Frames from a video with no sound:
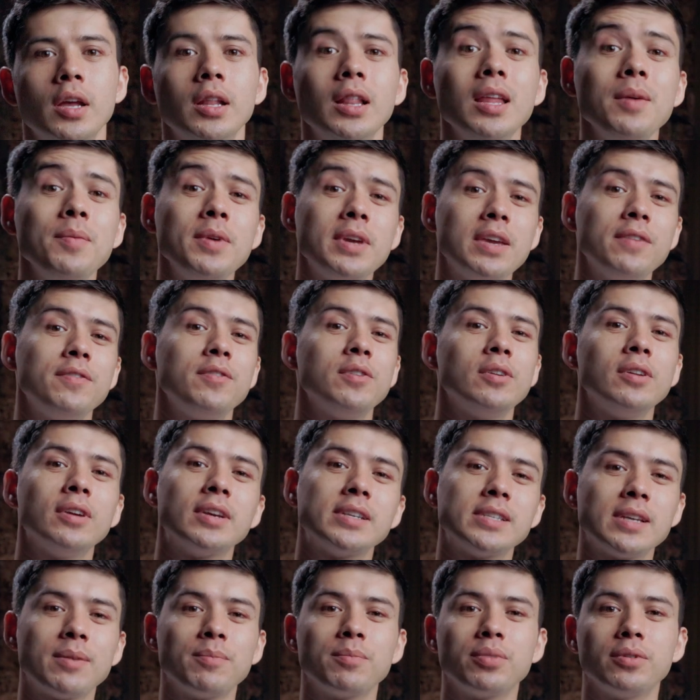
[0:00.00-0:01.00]
Let me give you an
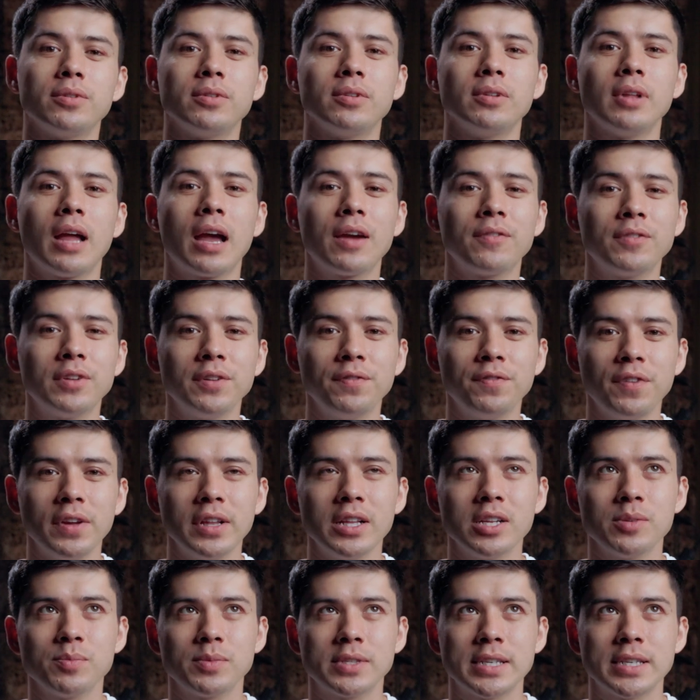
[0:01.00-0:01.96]
example. I've developed